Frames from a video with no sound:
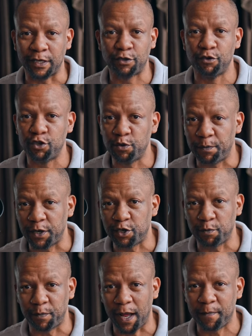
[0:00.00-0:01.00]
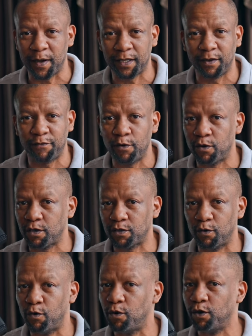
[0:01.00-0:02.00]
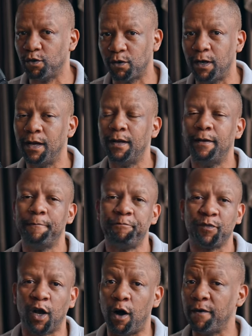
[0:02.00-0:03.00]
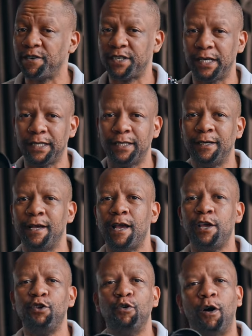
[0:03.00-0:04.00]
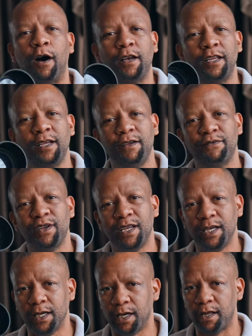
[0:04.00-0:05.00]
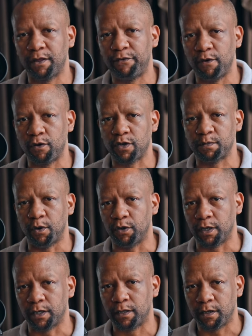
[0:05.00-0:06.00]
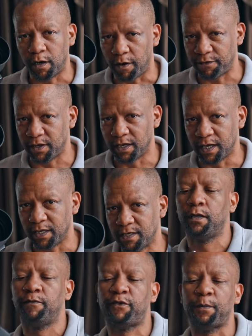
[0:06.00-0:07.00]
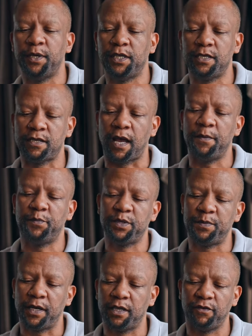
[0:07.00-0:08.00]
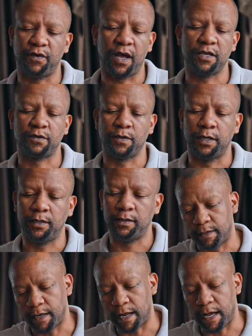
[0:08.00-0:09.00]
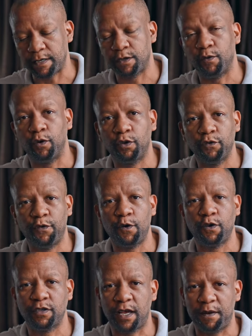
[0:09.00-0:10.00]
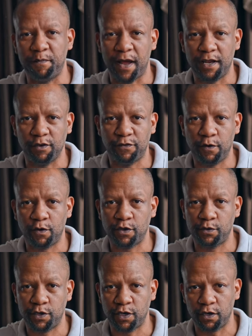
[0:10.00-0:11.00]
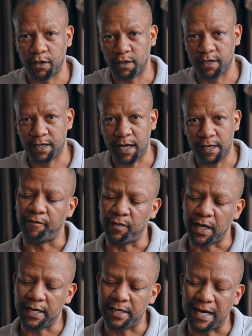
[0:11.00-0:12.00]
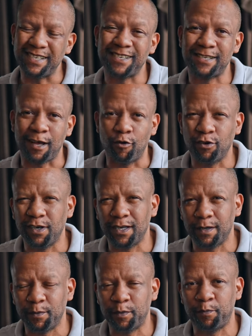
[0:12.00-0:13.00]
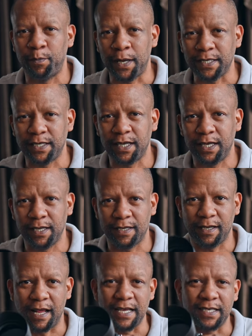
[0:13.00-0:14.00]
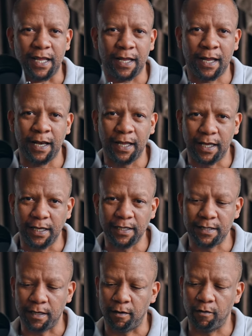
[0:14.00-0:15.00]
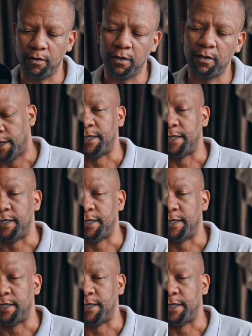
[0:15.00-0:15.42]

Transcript: As soon as you press your back button focus or your half shutter, you hardly even hear the focus motor of the lens. From a design perspective as well, that has an autofocus and manual focus switch along the side. That does sound a little bit plasticky, that has that clicking sound.